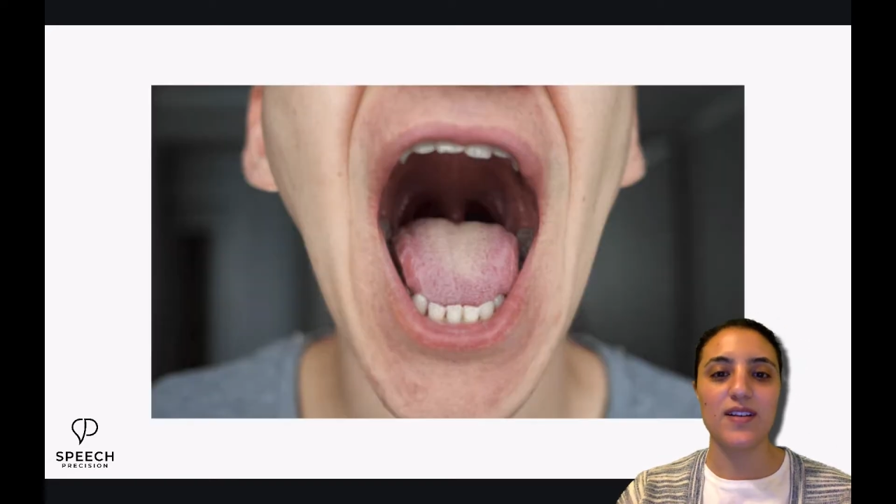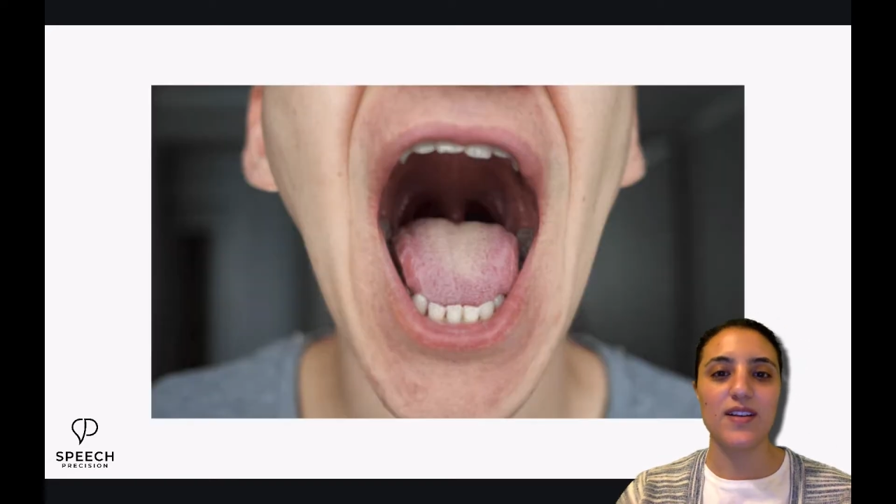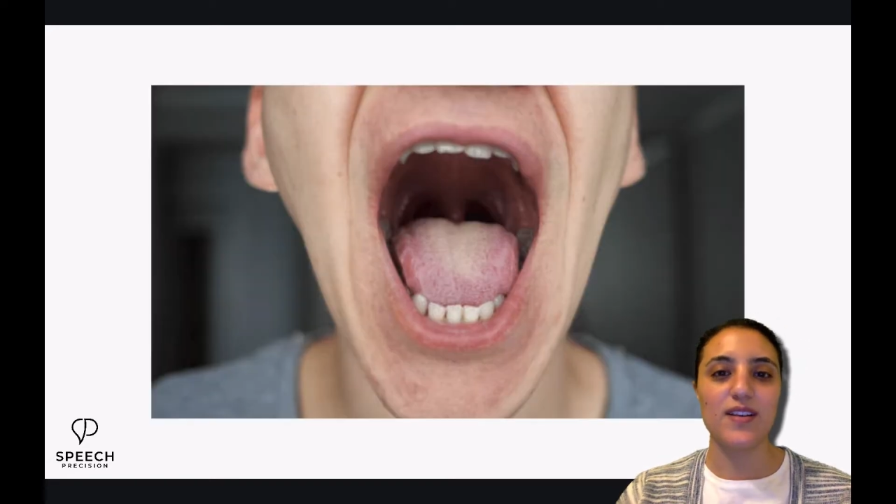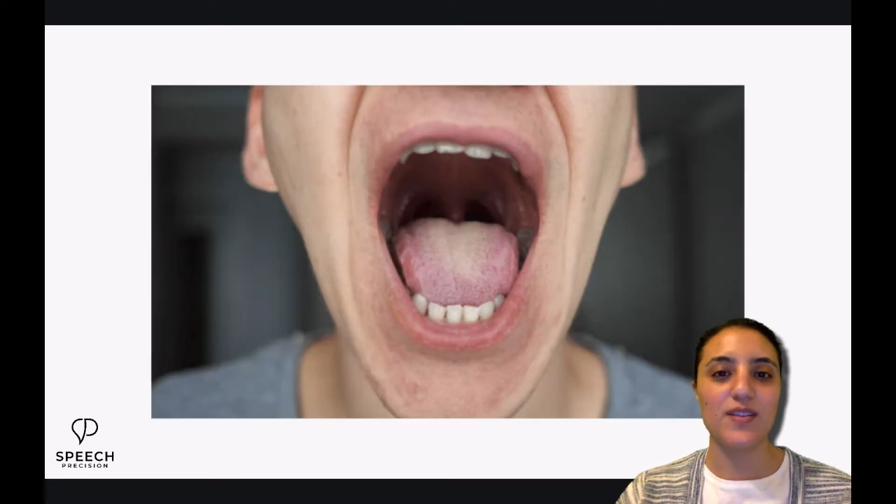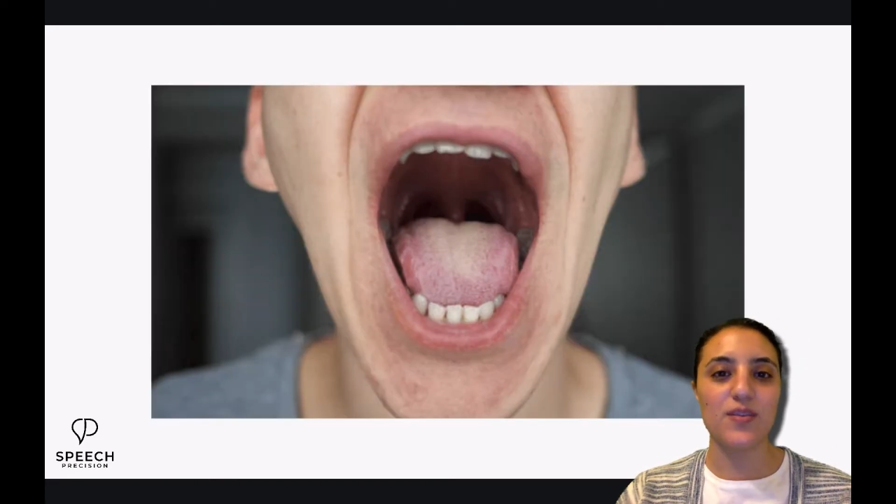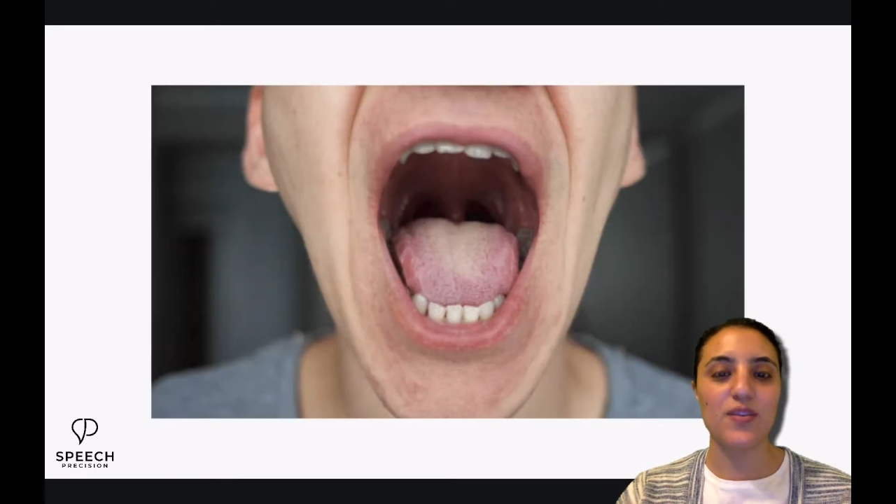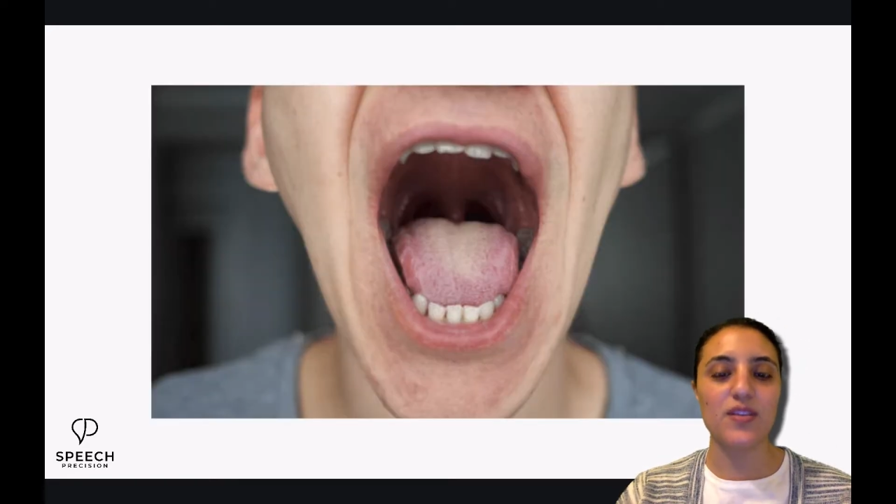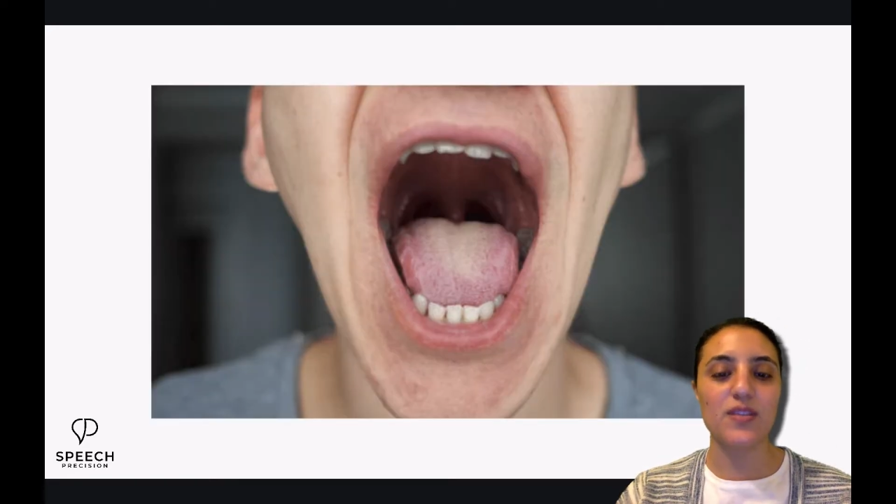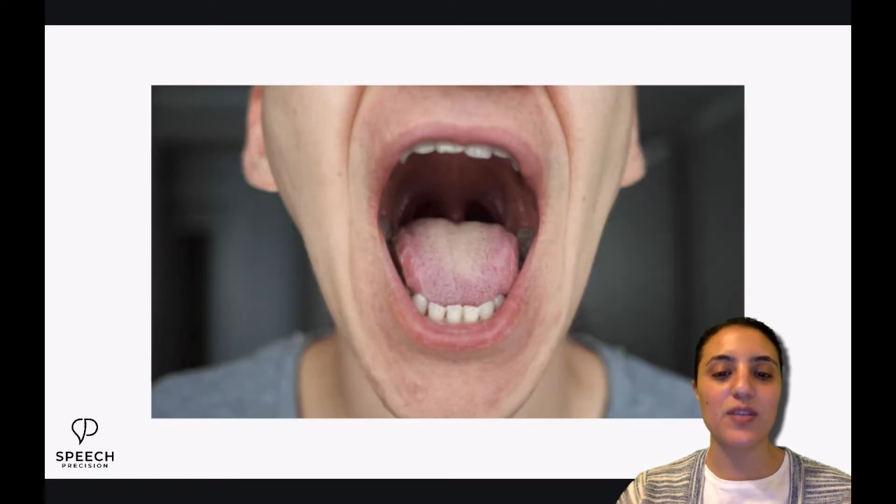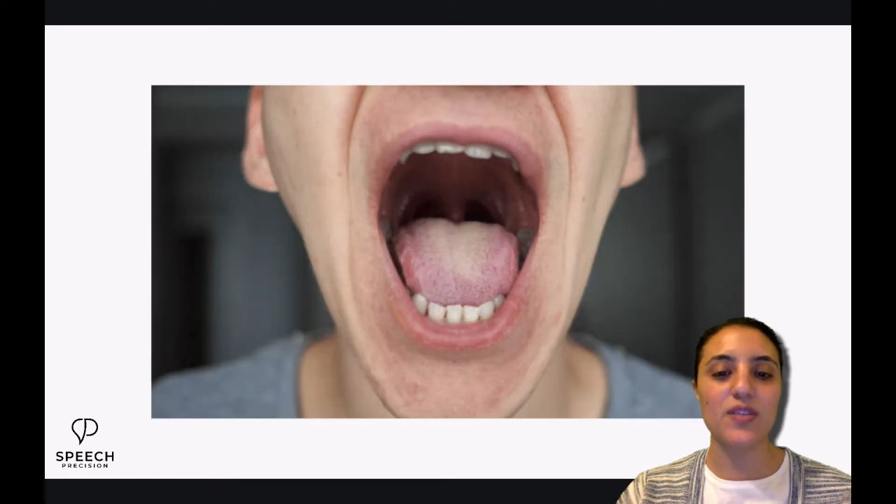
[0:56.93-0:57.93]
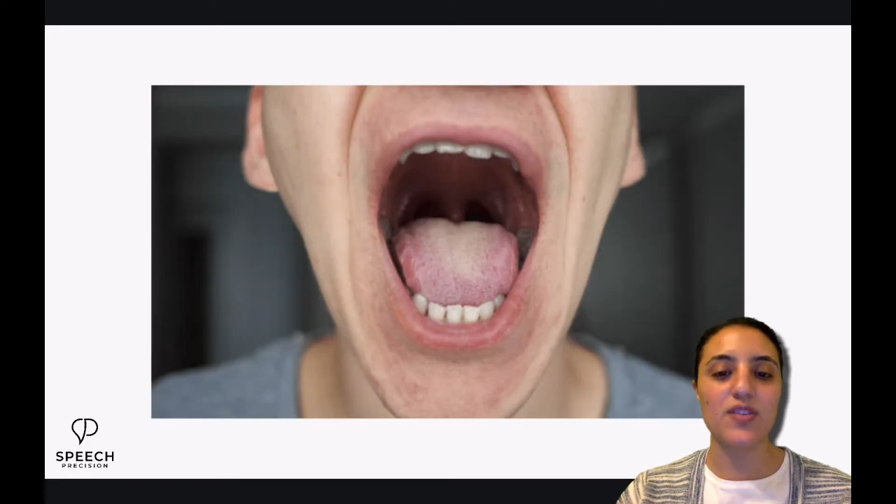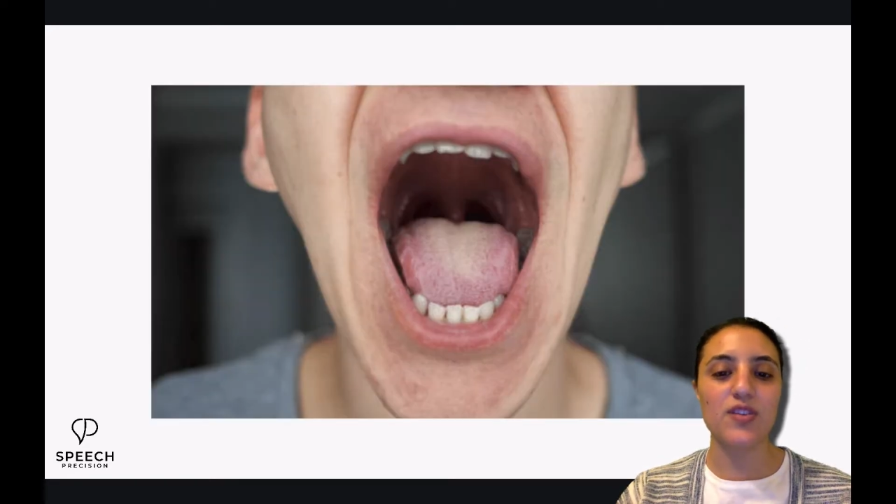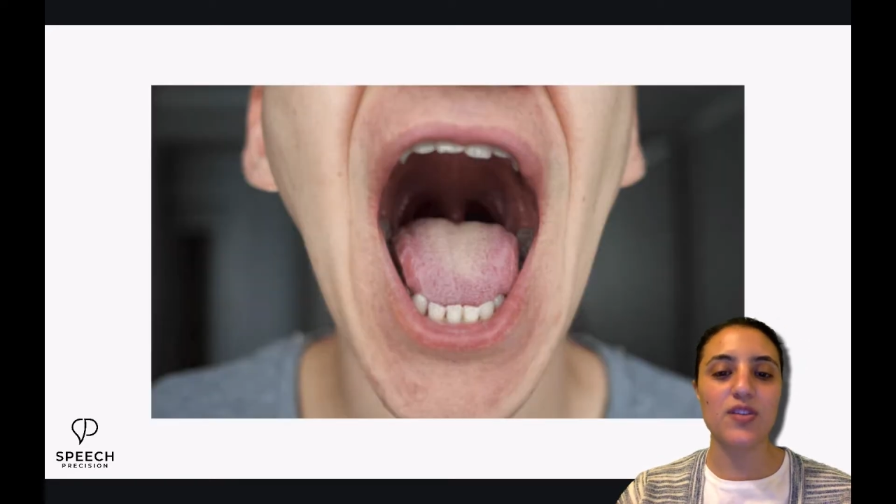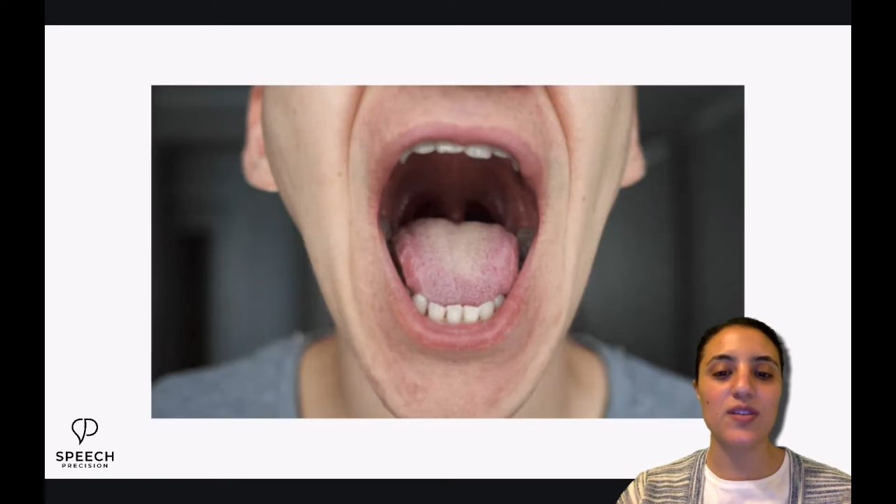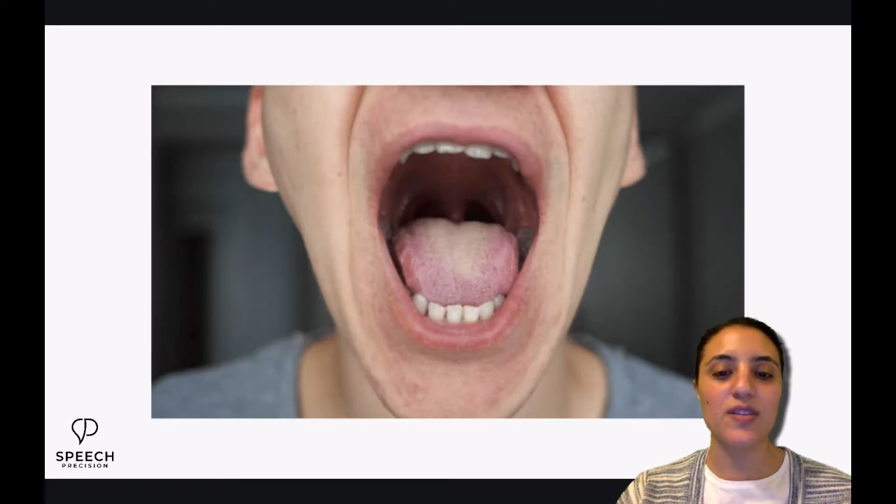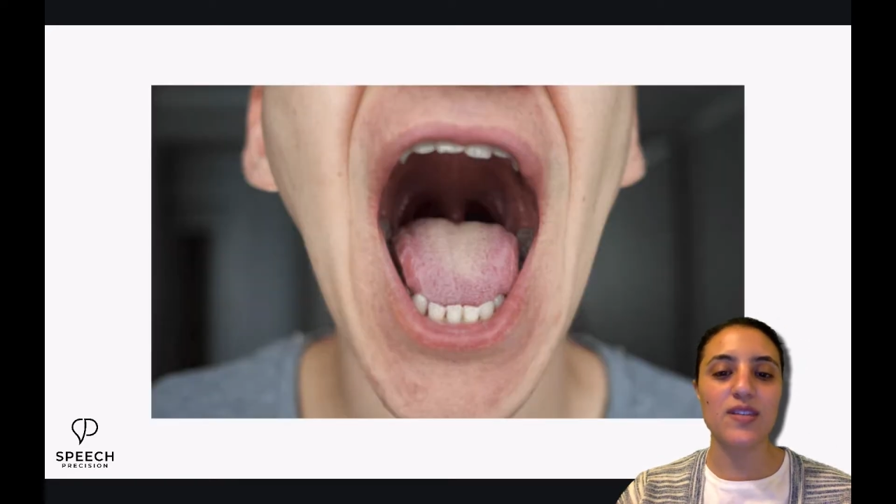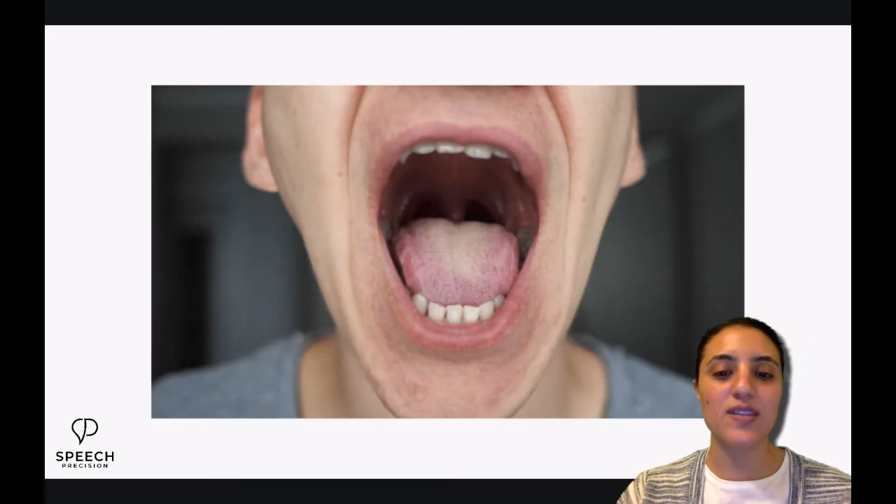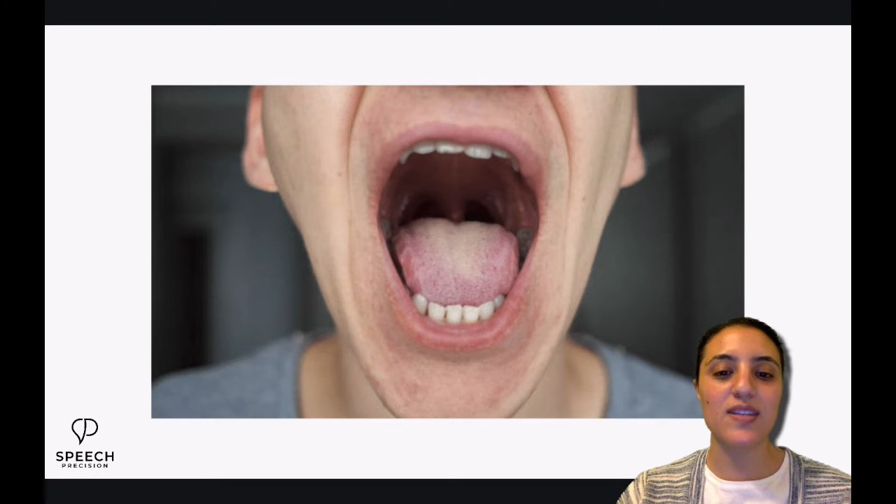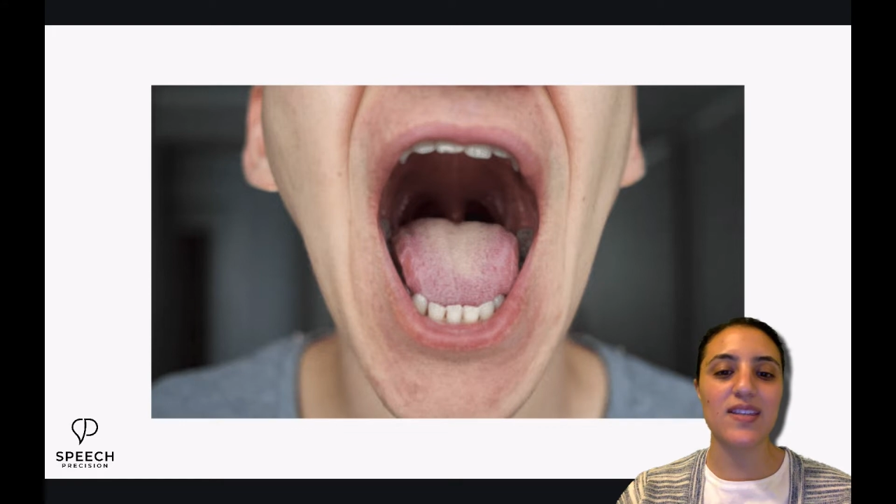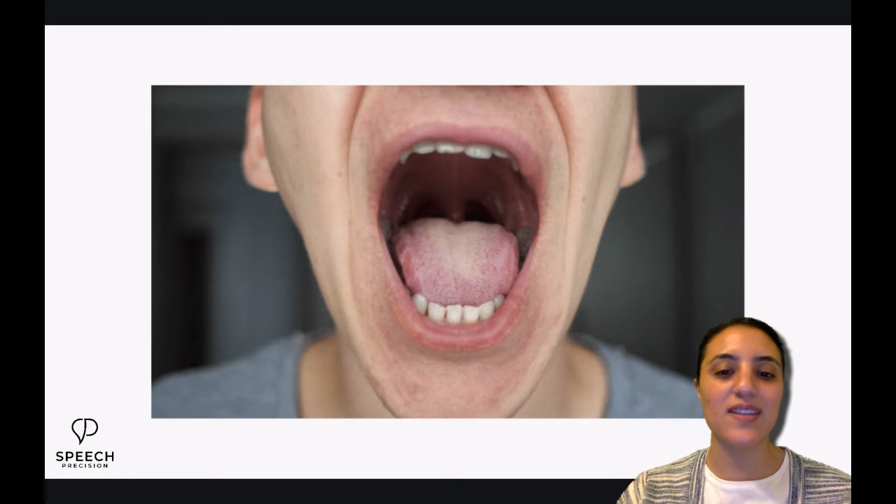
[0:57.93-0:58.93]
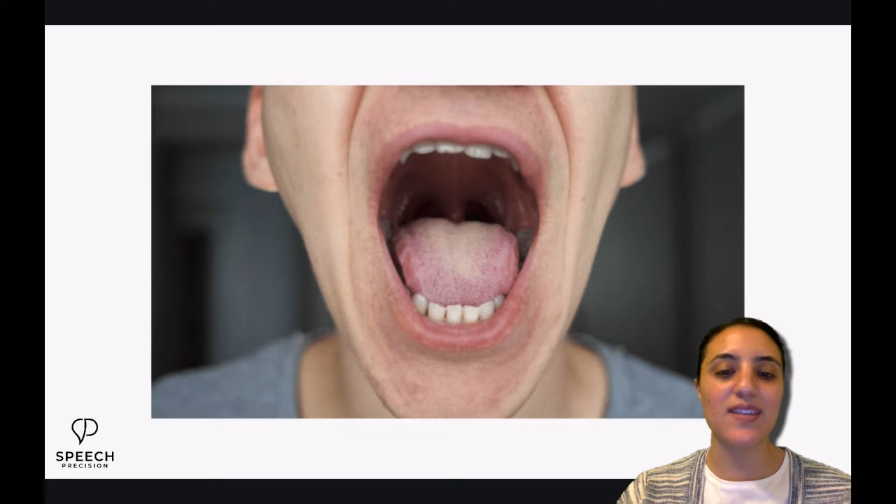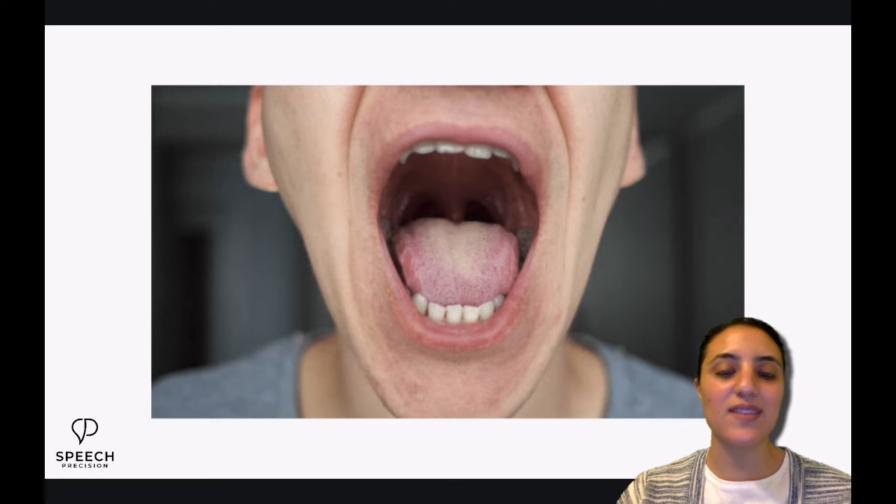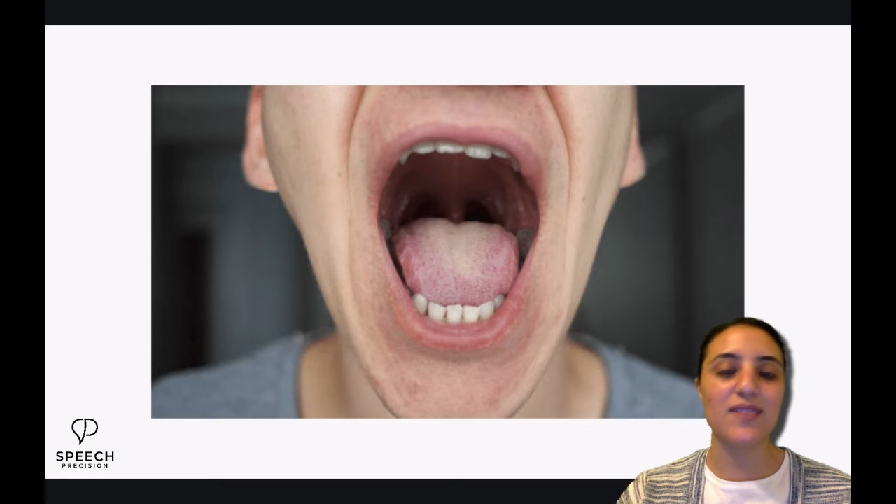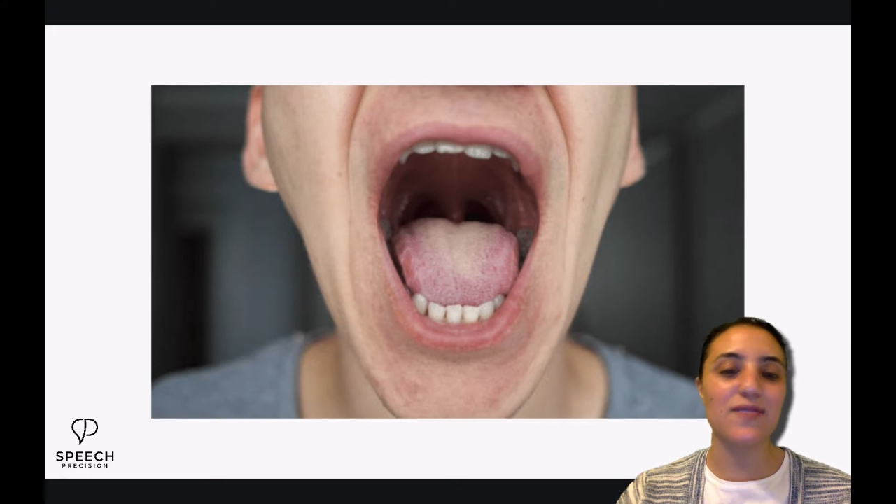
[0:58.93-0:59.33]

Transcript: So in this picture, you can see that the